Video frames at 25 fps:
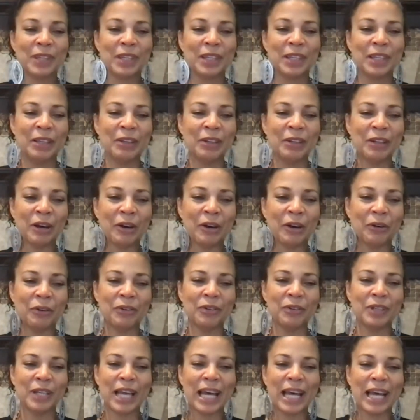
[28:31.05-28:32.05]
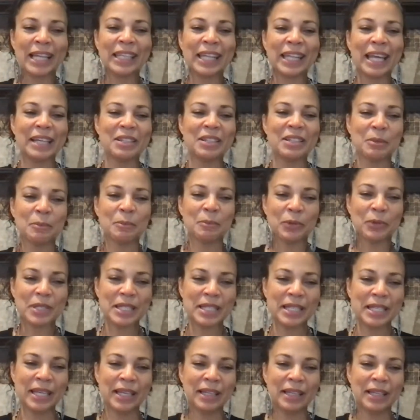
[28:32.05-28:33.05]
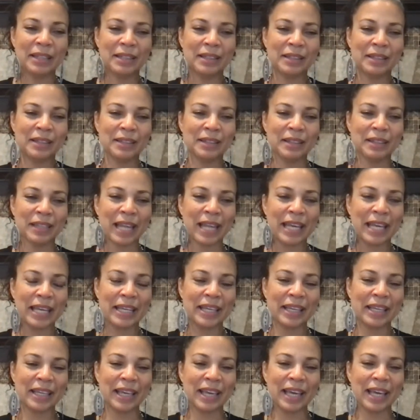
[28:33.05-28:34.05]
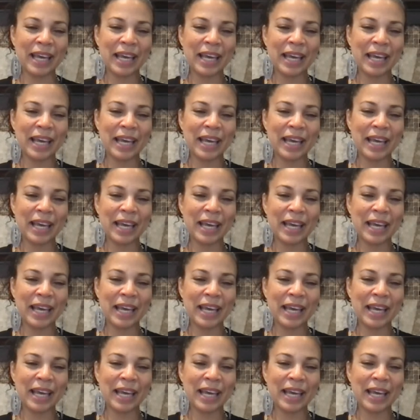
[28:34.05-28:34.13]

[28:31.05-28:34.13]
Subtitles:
you know, I like to pretend like,